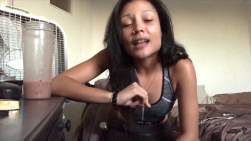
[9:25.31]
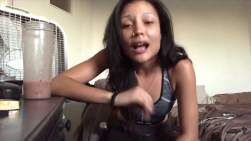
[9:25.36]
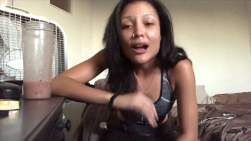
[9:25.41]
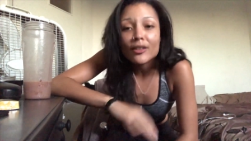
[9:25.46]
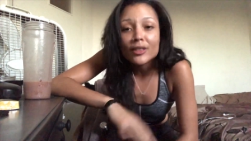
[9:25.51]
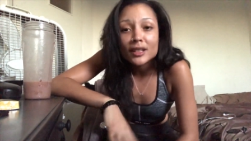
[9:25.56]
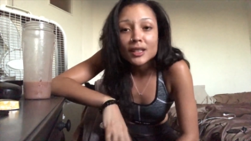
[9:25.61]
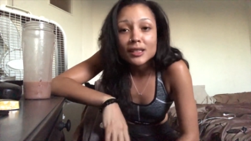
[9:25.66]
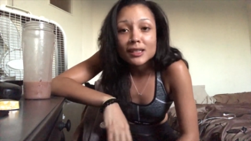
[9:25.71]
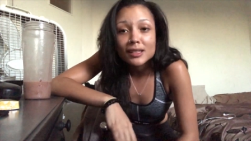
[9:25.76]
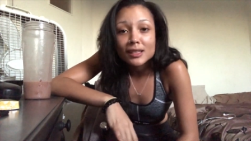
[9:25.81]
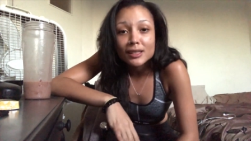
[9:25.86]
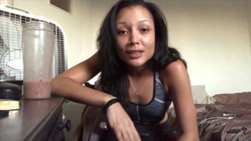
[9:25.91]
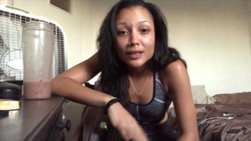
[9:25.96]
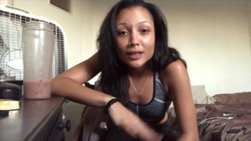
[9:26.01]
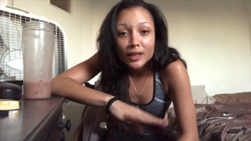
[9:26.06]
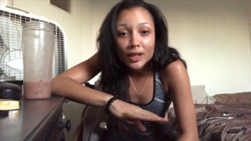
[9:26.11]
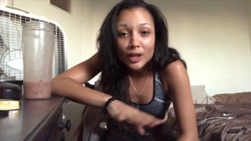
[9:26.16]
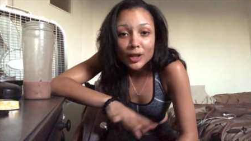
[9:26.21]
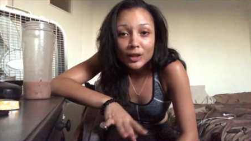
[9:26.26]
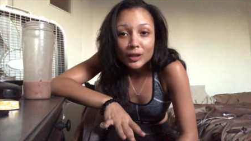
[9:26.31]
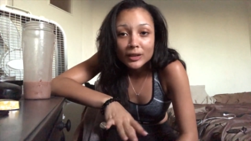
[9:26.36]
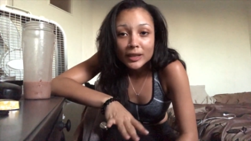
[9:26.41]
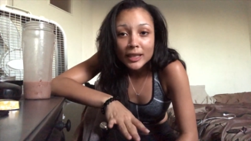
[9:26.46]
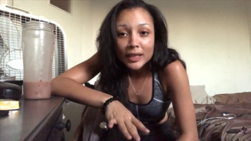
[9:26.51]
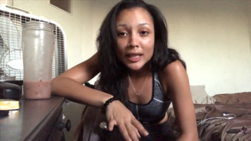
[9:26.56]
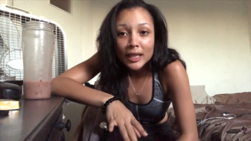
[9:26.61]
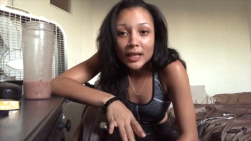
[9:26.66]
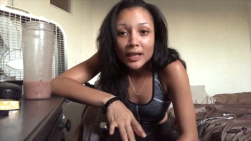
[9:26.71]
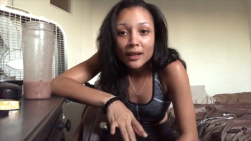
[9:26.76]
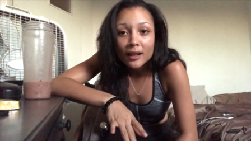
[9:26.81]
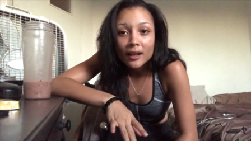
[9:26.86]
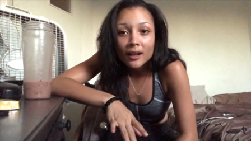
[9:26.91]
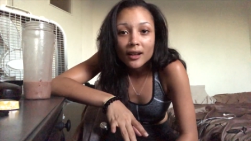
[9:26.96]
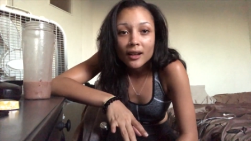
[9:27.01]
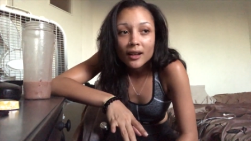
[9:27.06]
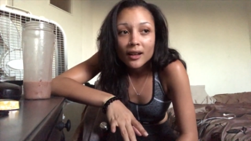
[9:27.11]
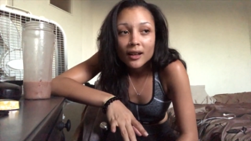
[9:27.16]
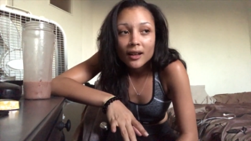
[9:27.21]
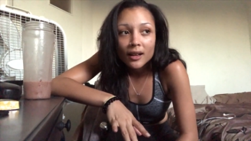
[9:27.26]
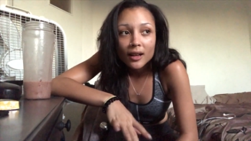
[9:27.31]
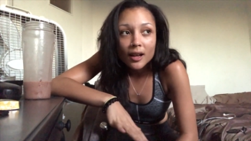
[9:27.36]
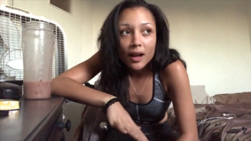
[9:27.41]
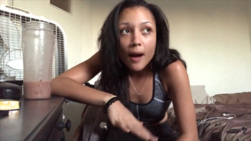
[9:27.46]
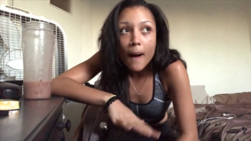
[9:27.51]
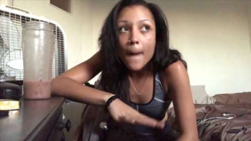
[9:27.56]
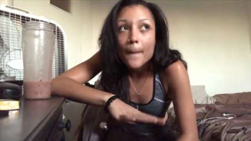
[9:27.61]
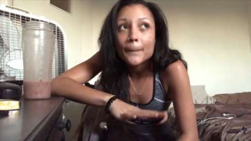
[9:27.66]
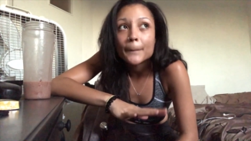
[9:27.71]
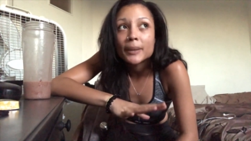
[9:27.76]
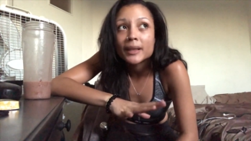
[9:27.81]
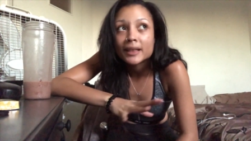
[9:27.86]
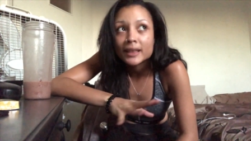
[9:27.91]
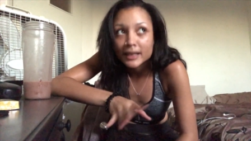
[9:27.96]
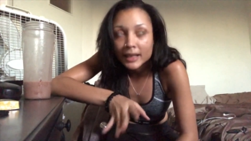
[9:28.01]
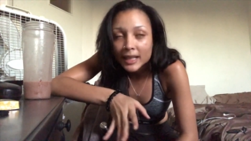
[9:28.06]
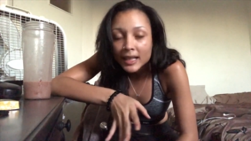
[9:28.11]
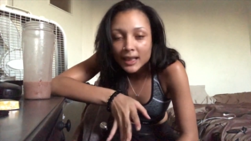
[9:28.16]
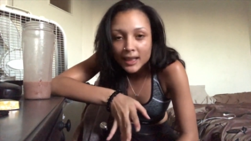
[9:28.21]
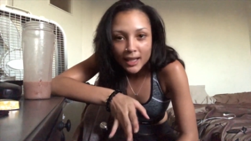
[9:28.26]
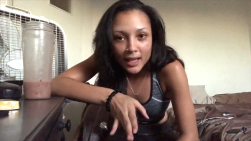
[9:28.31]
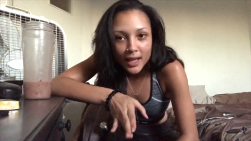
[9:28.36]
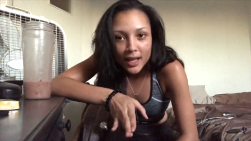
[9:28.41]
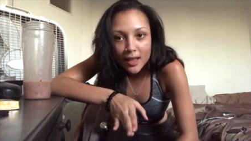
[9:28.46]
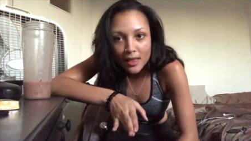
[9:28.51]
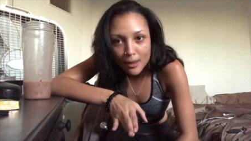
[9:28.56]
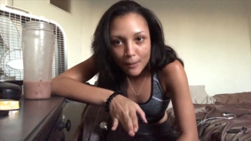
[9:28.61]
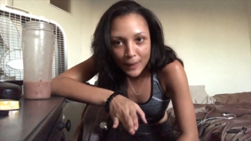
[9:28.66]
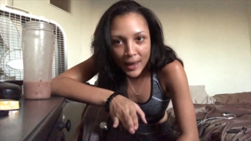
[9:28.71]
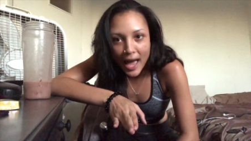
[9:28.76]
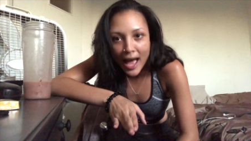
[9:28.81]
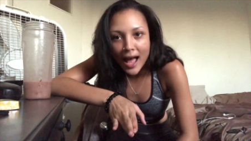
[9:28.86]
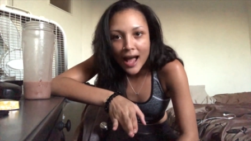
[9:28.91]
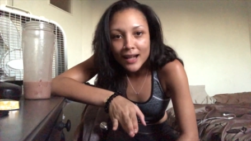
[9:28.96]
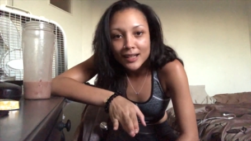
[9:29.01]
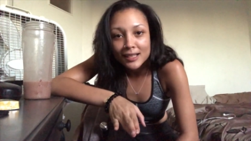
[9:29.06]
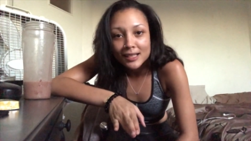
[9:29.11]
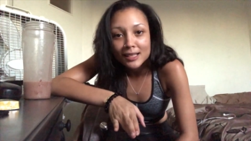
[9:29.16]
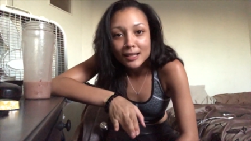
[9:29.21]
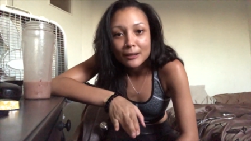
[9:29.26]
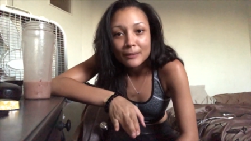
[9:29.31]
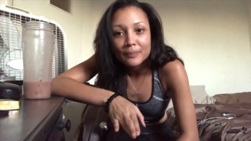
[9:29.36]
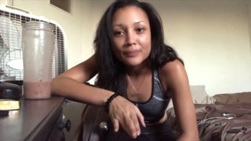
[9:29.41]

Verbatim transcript: Now that it's literally completely in the past,